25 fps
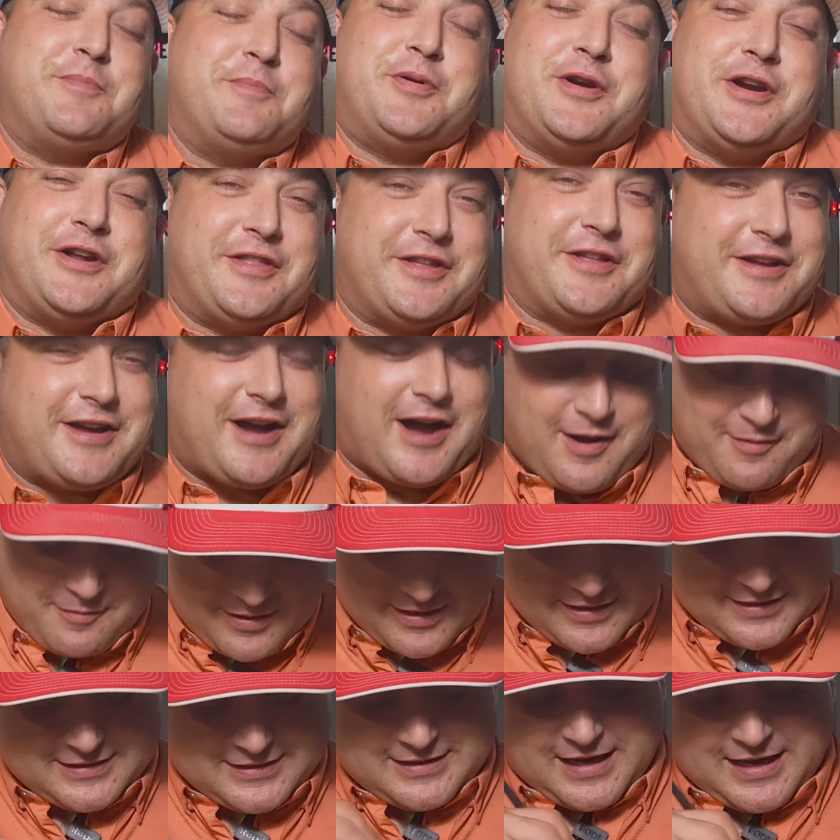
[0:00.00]
and put it in the
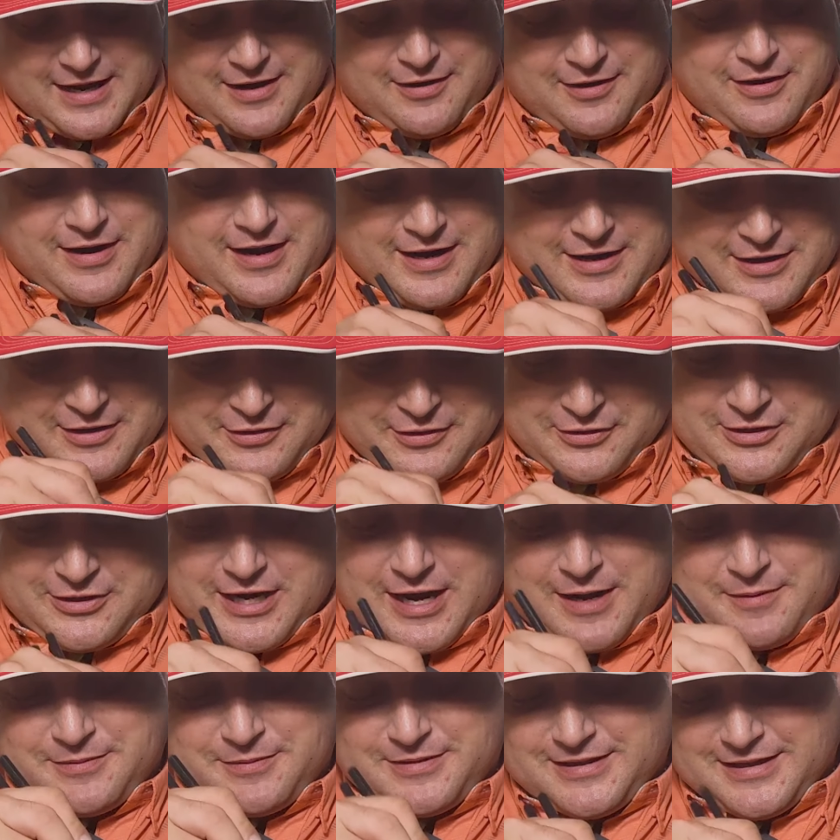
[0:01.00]
comments. I don't know how to use
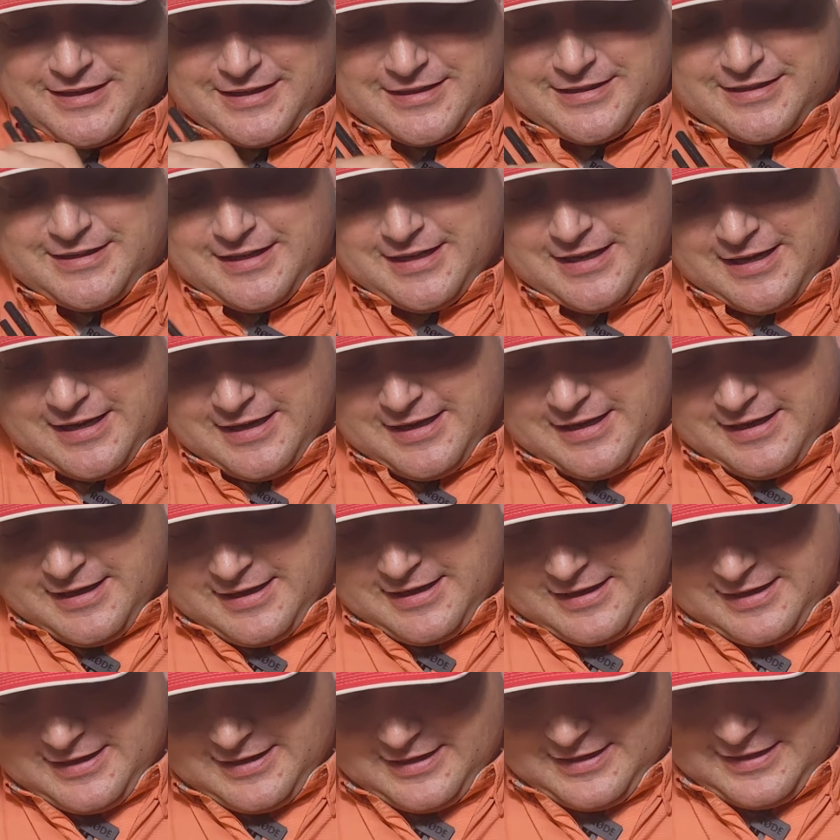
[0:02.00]
chopsticks,
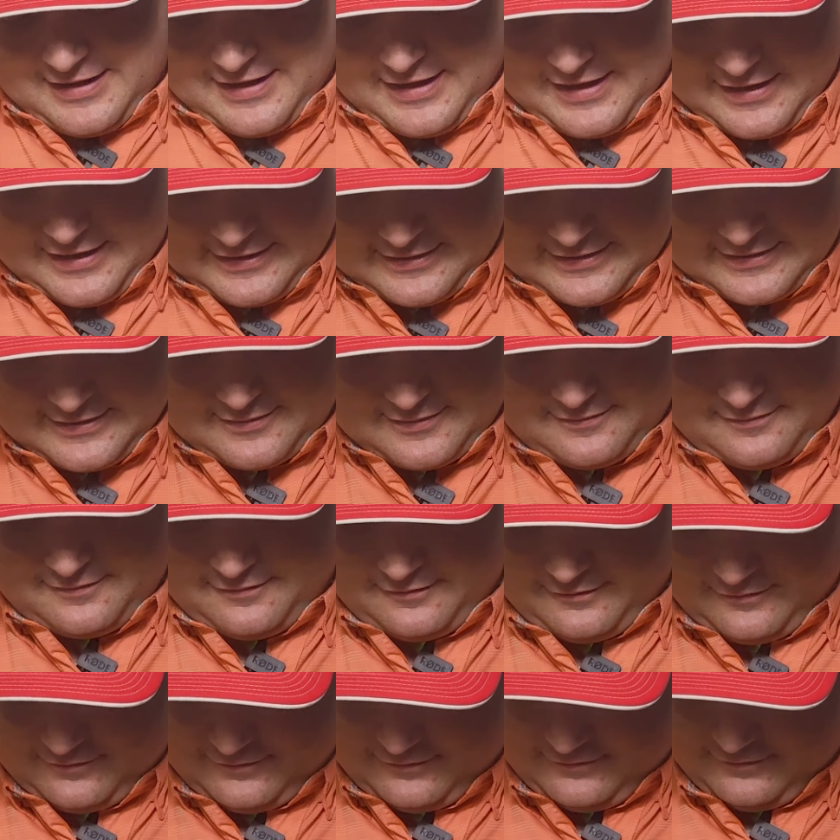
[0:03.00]
and that's
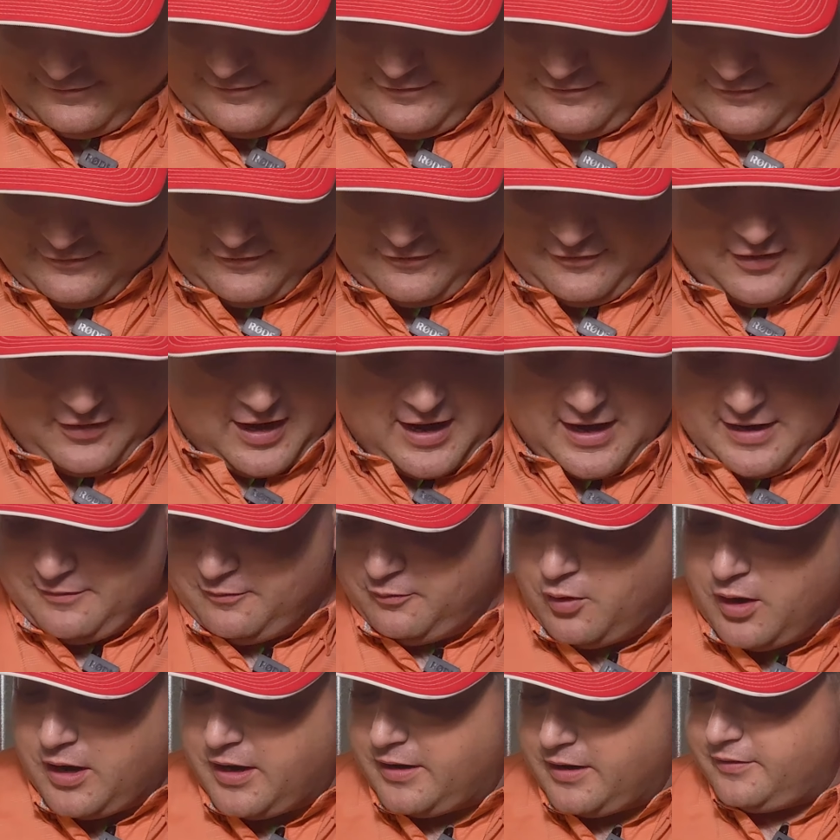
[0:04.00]
fine.
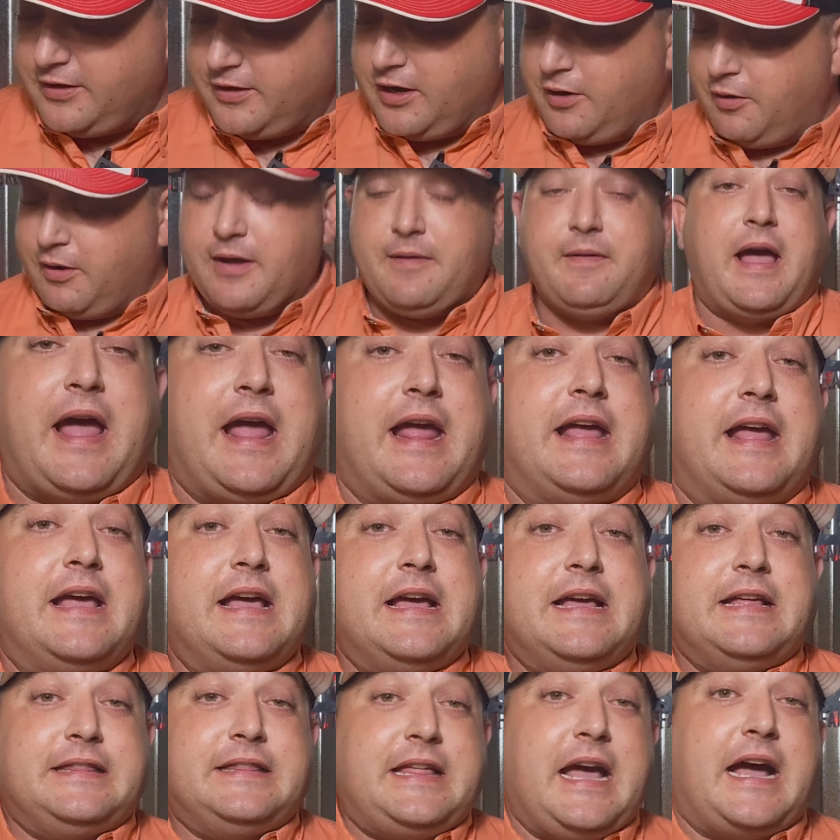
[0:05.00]
You know what? Hey,
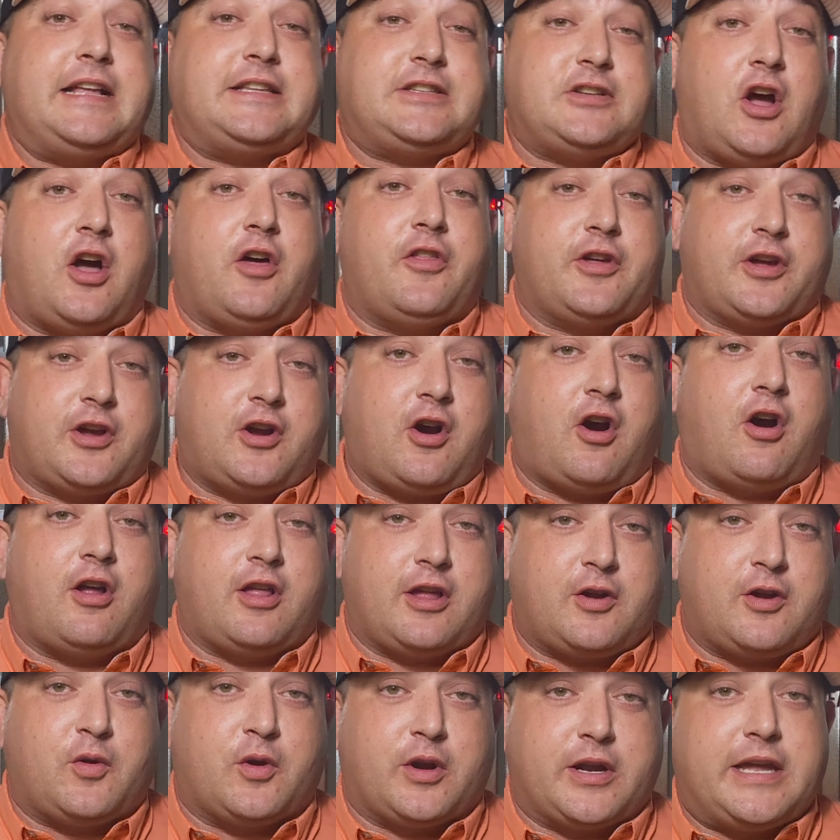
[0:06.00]
that's all the
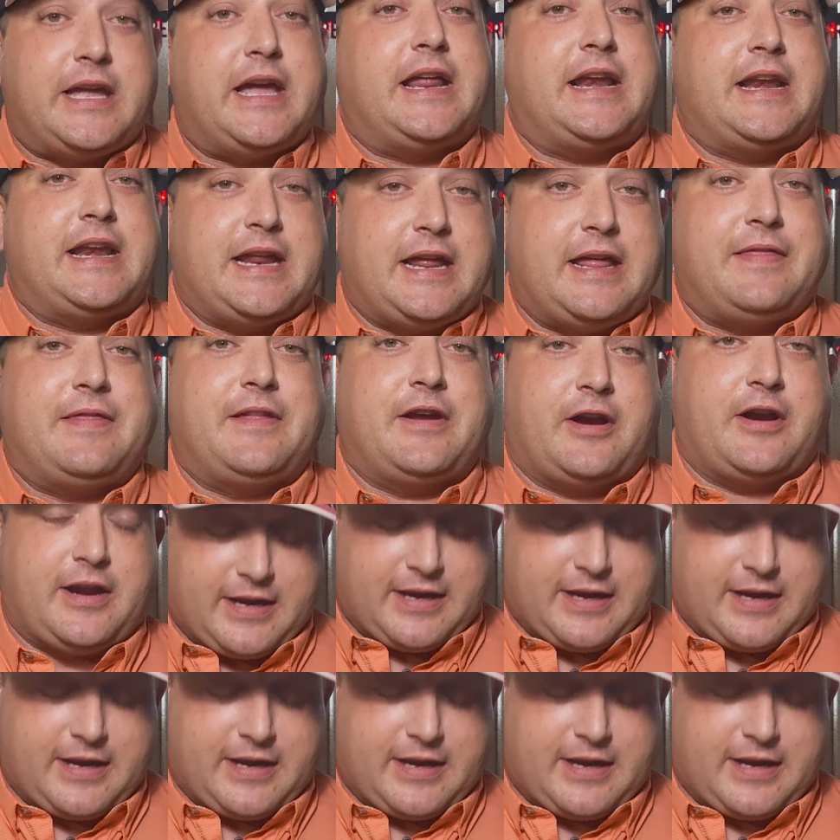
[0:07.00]
garlic we're getting in there